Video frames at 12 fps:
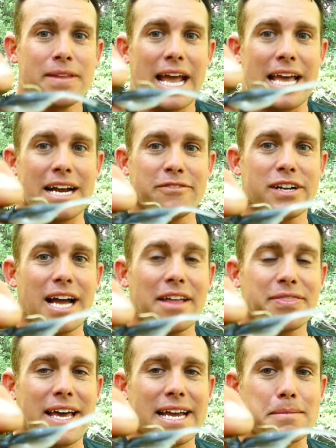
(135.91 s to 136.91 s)
And I've
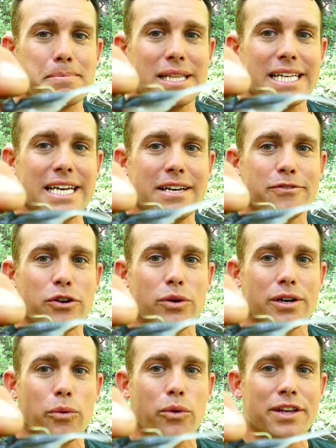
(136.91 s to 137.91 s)
got that, I believe,
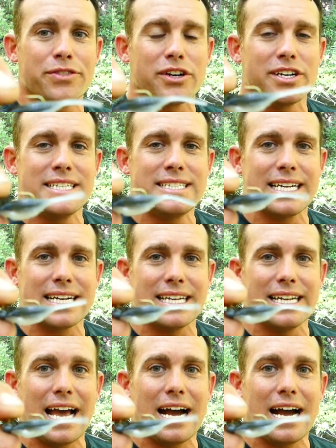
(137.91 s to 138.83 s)
on a 1/32